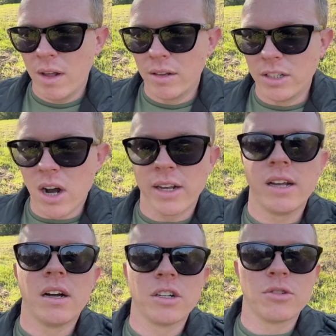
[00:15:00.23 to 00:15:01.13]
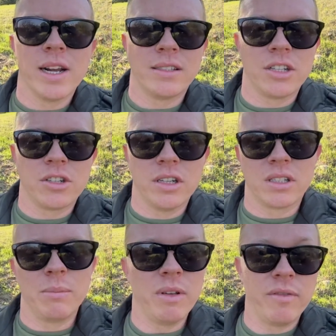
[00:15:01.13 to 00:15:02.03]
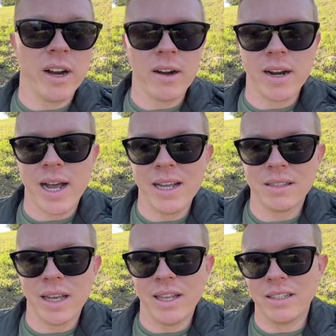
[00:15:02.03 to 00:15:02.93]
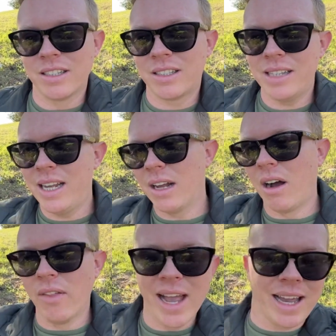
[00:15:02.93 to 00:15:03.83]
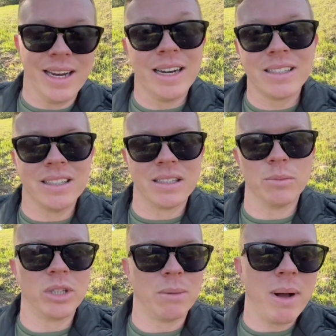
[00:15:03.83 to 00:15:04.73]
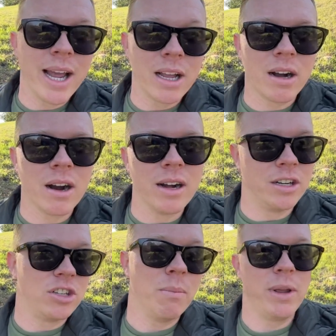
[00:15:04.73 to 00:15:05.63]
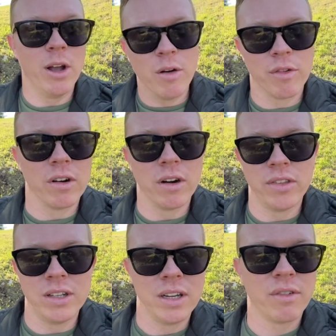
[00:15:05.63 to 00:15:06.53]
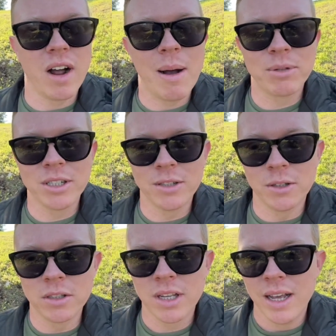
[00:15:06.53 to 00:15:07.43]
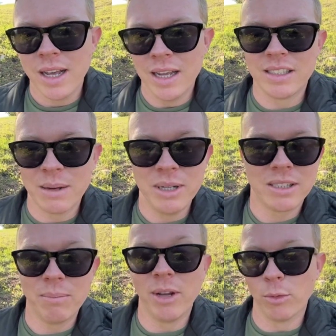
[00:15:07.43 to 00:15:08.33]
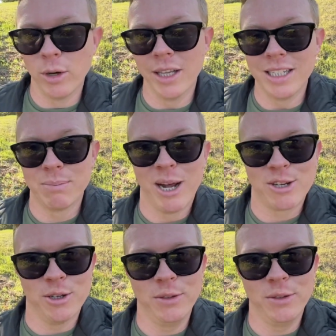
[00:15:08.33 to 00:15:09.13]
the Donkey Kong transition is going to be very nice, and then just seeing all that kineticism with the minecart and jumping over the different obstacles is going to be something really special.